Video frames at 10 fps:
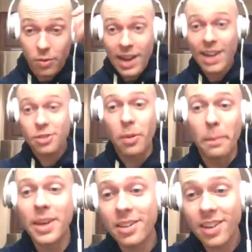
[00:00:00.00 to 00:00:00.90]
I got to
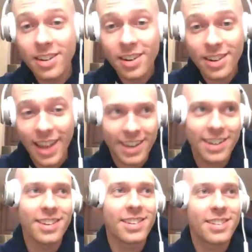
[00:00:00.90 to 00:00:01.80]
1 million,
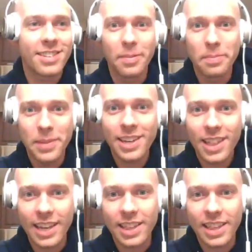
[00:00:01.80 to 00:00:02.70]
like, to
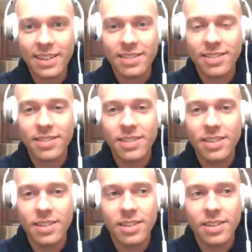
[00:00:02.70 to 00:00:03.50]
me, like, that's,